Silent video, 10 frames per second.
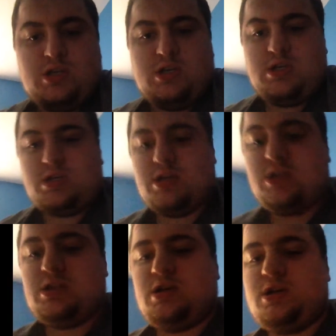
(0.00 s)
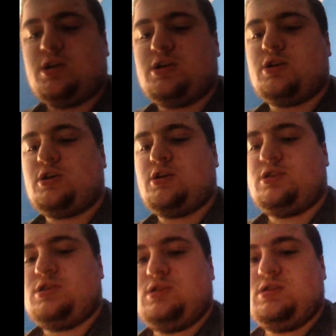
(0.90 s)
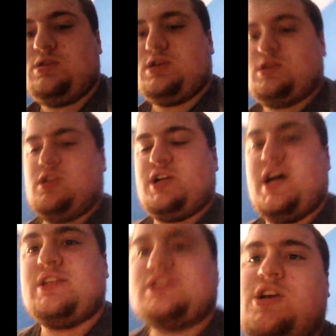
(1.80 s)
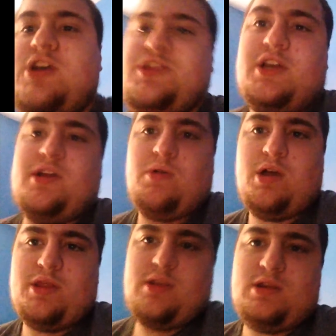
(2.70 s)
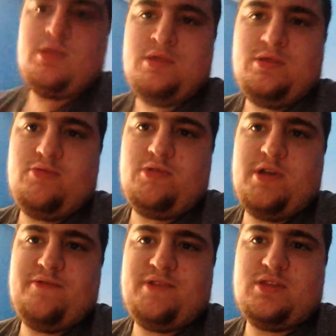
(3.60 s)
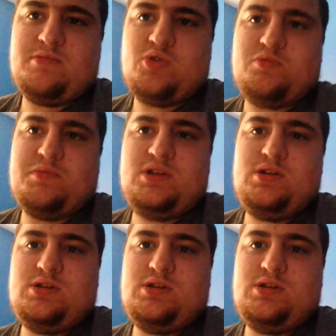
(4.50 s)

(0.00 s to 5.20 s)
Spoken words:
And another card, then the last card that I run 3 of at the moment